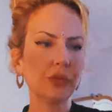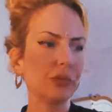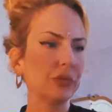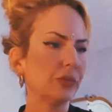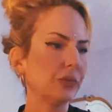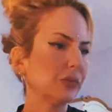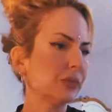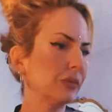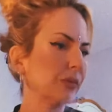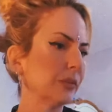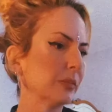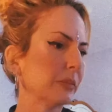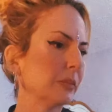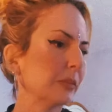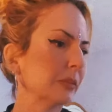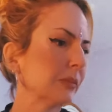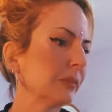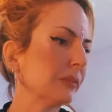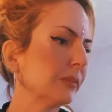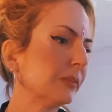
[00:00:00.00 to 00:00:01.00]

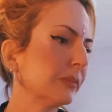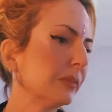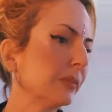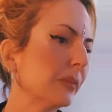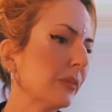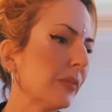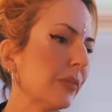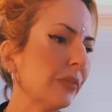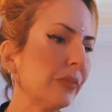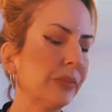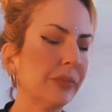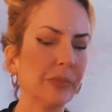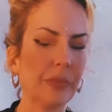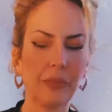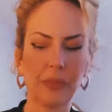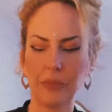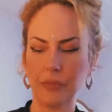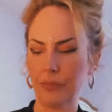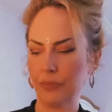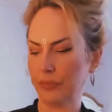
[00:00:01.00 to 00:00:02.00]

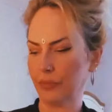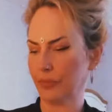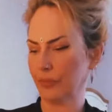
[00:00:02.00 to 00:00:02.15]
No one is speaking in this clip.